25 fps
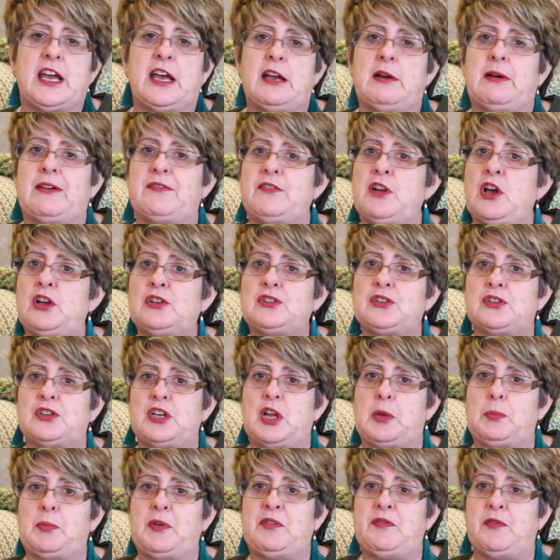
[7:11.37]
I've not done
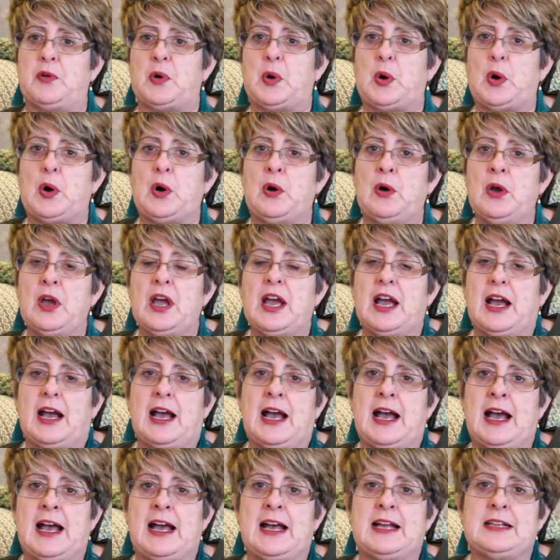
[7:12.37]
it before
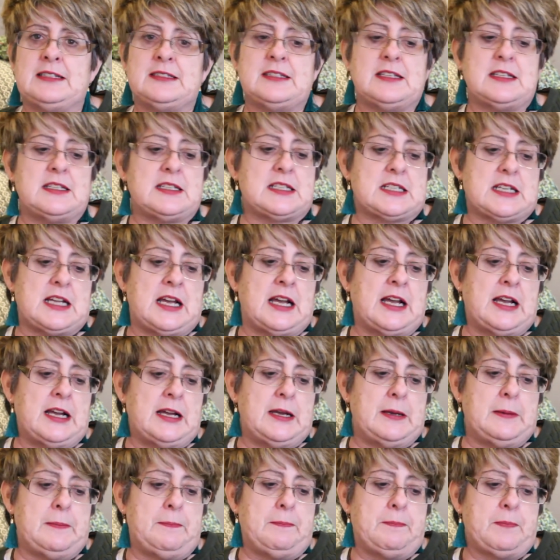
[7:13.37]
and
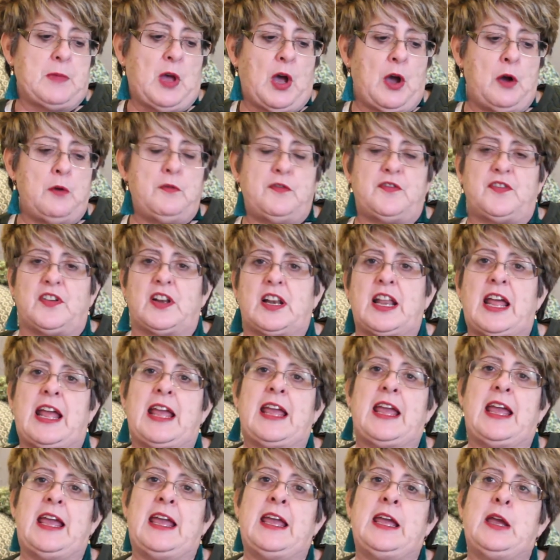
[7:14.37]
um,
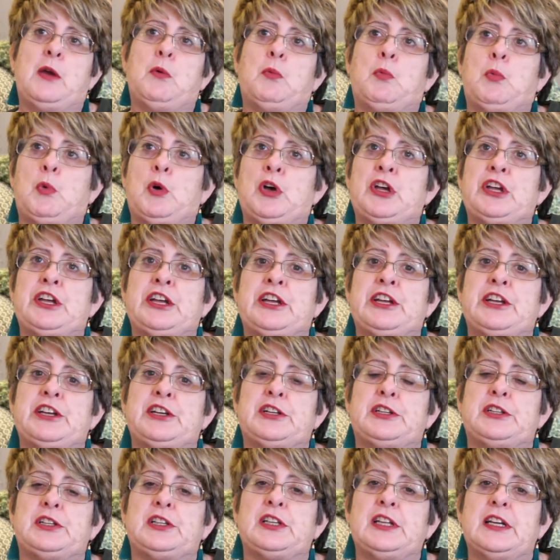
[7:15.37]
hopefully it
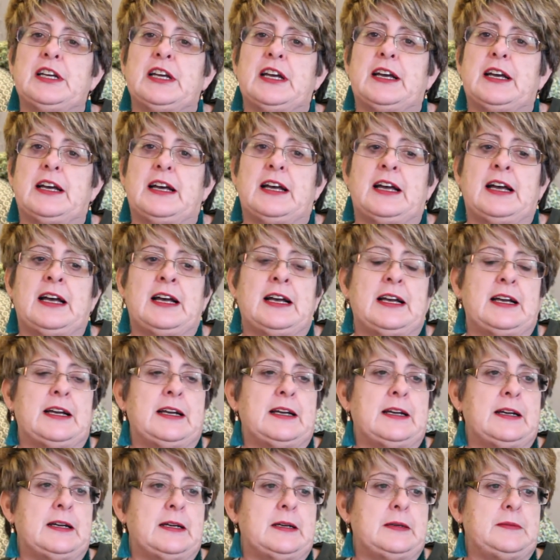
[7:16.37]
will
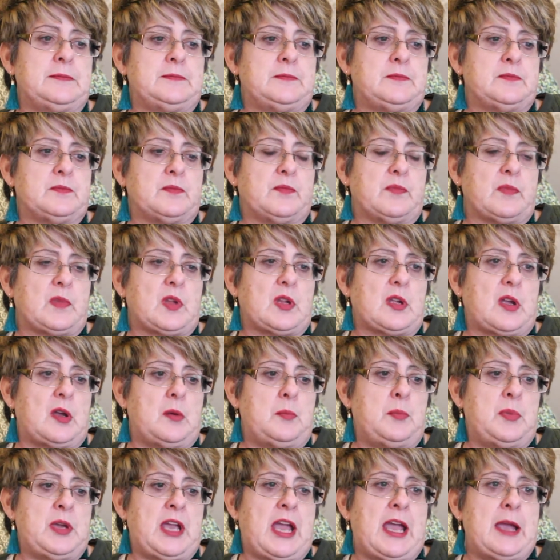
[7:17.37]
um,
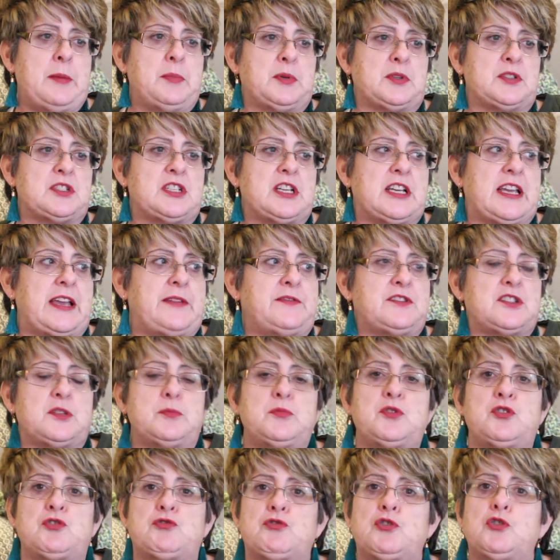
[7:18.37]
be able to give
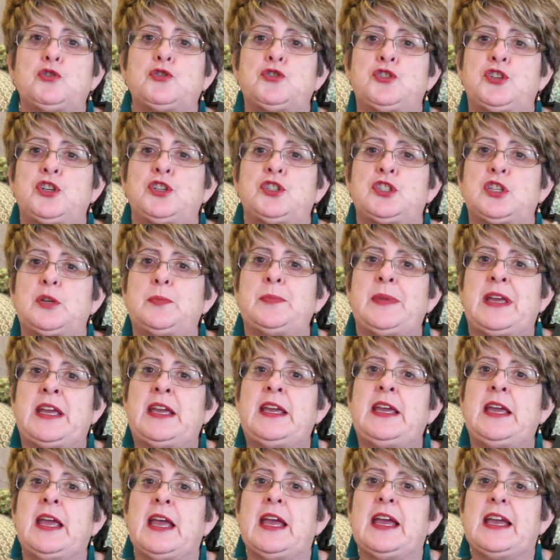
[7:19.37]
some structure to
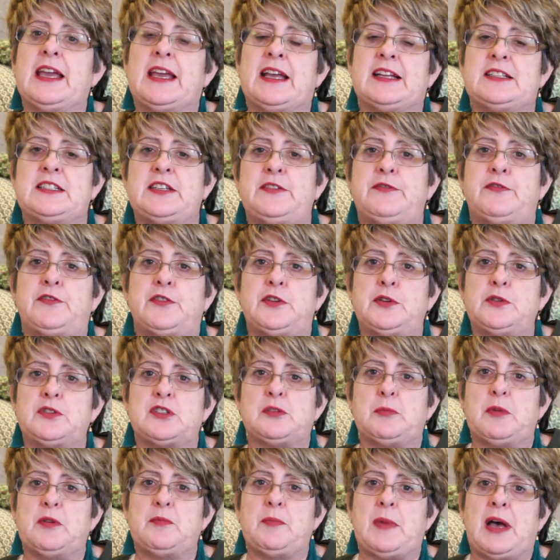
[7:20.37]
me getting through
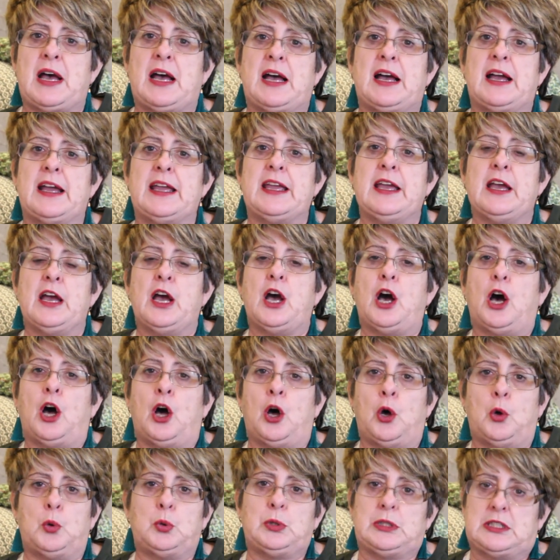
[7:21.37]
some of my
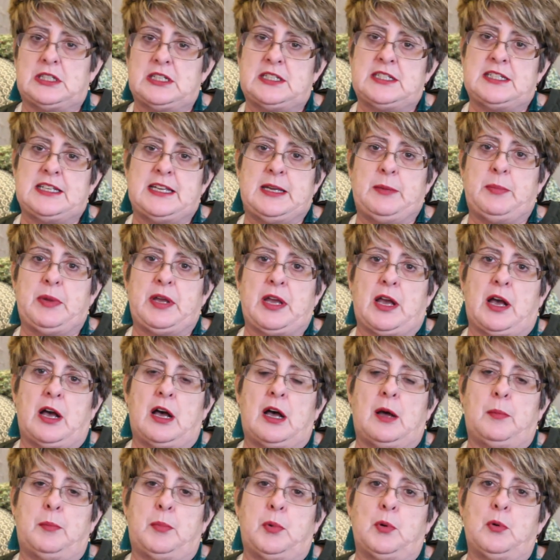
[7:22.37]
older
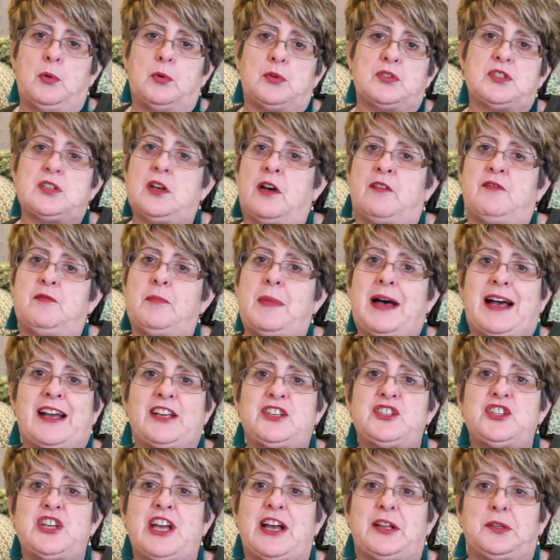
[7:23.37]
TBR books off my
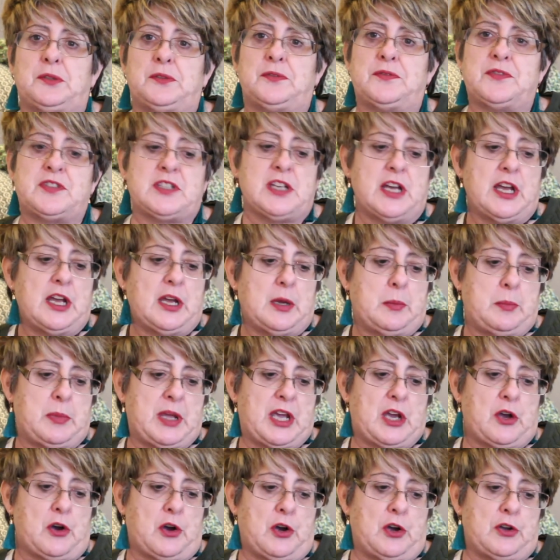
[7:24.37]
shelves
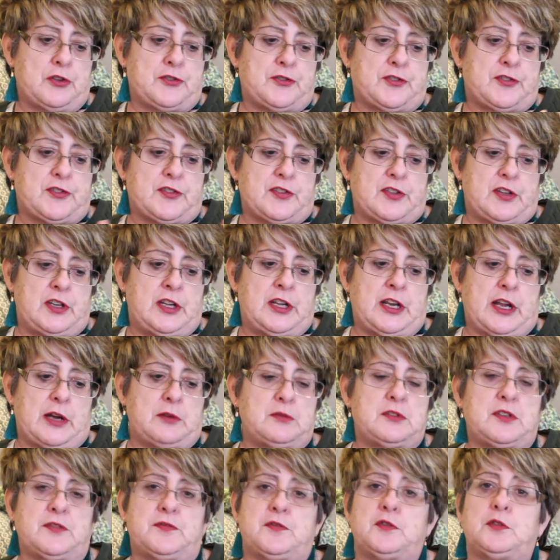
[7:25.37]
because you know
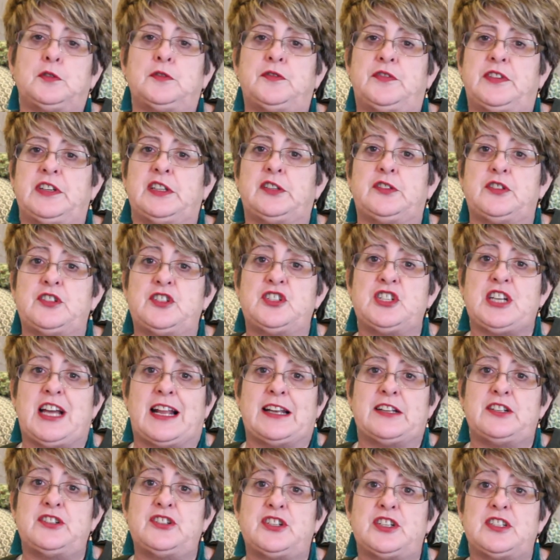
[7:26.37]
to fulfill the
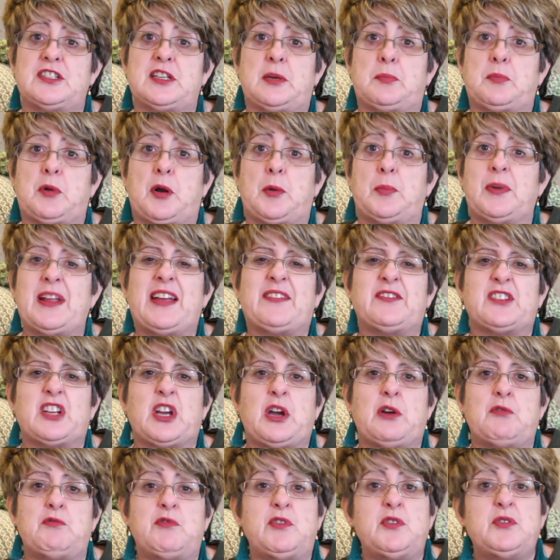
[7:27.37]
challenges I probably have to
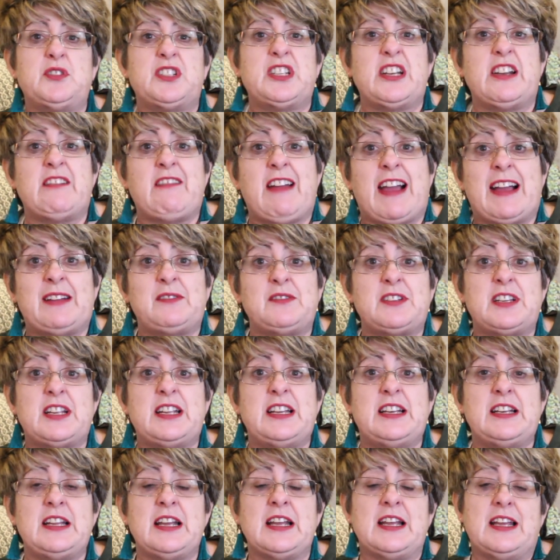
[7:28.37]
go rooting around
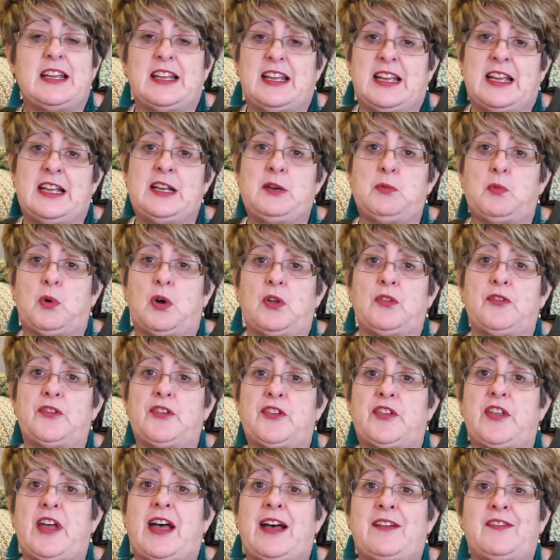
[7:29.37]
in in
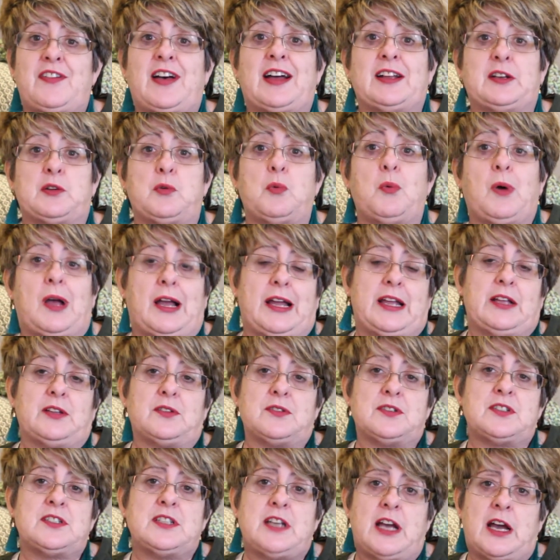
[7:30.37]
ones that I've had a
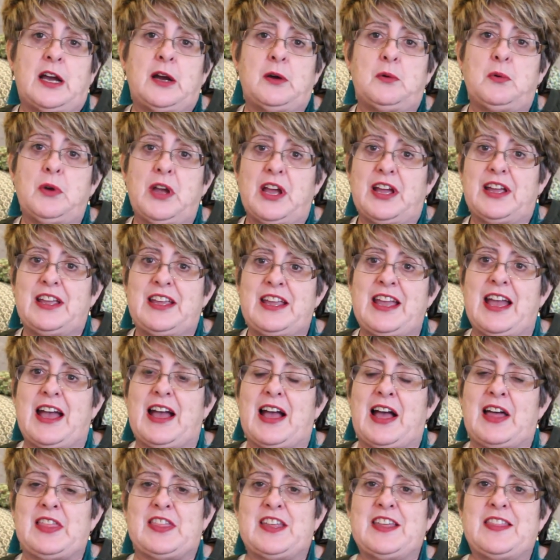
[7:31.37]
while so
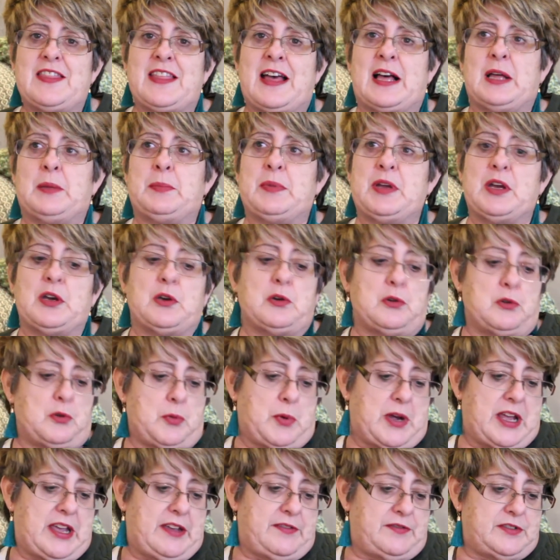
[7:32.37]
yeah I think that'll be a good
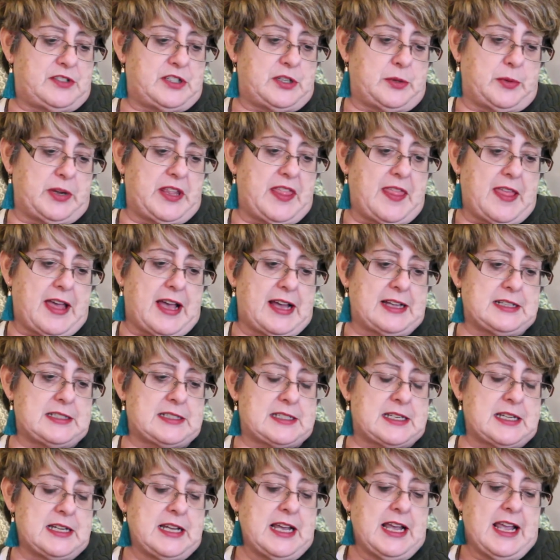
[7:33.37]
way of doing
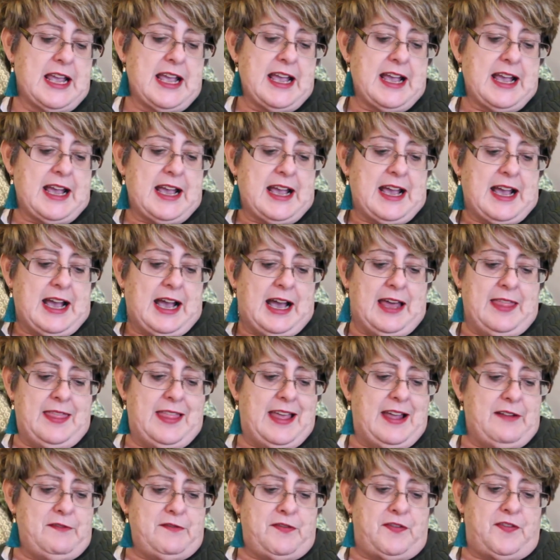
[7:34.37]
that and
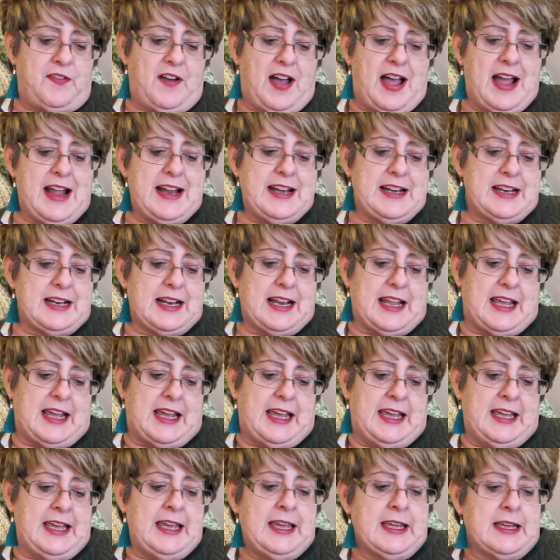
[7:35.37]
then
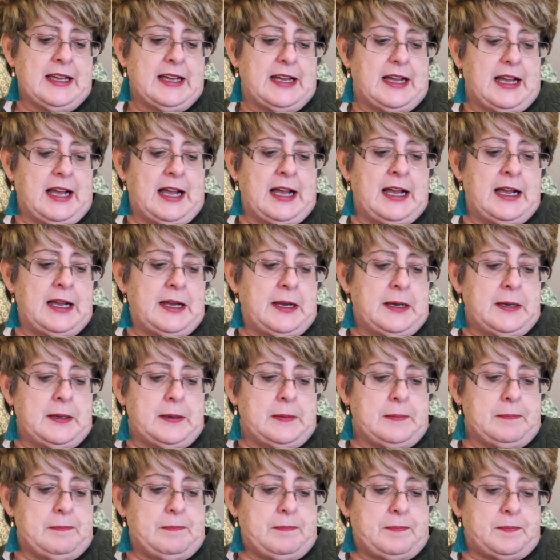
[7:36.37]
finally
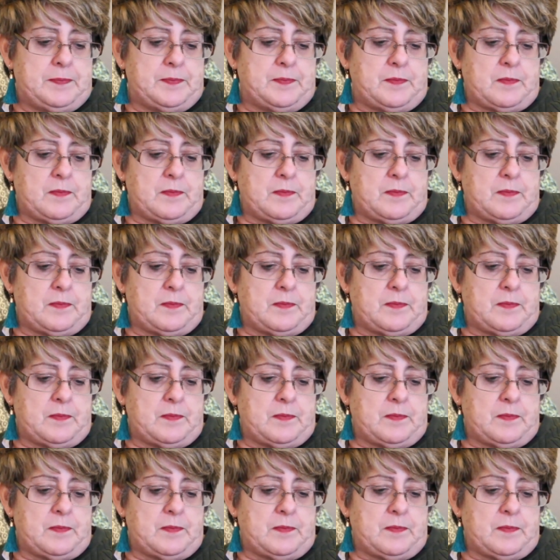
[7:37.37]
um,